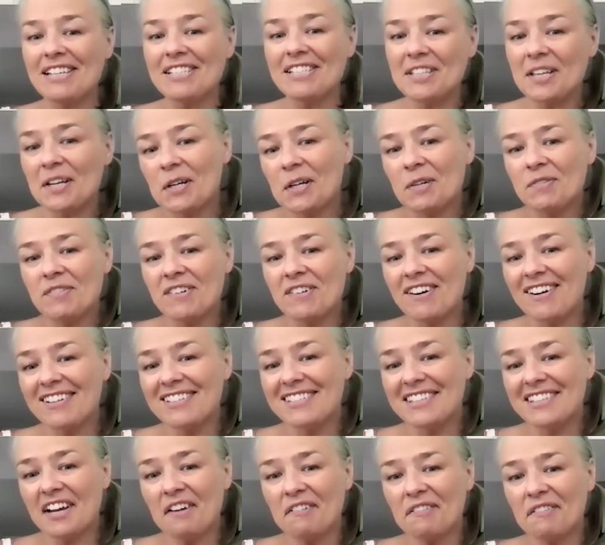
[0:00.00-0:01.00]
us get over our
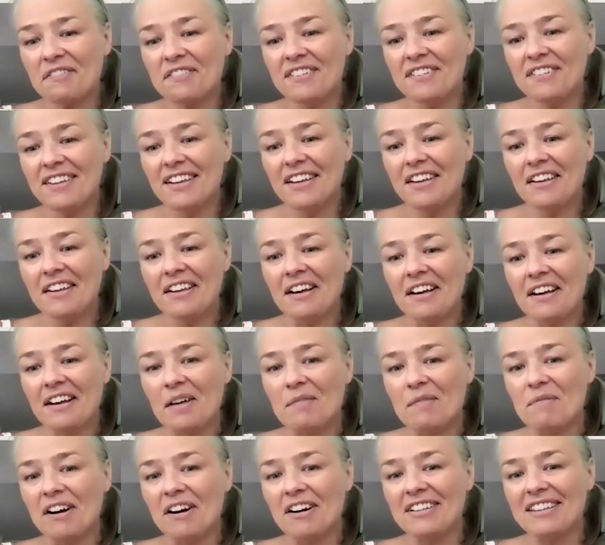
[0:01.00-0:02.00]
stuff.
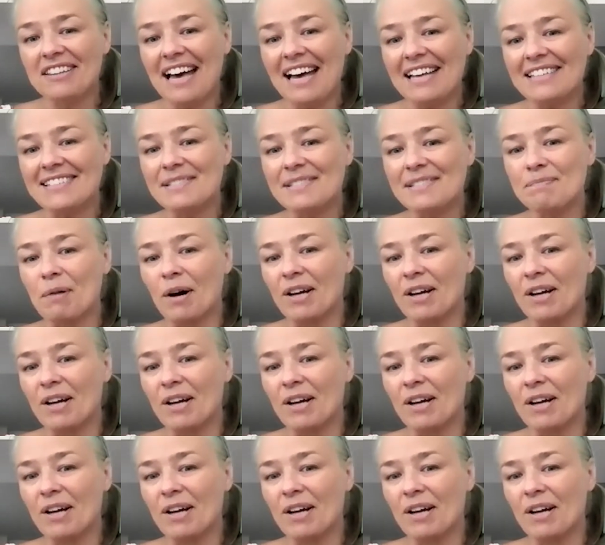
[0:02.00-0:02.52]
Our last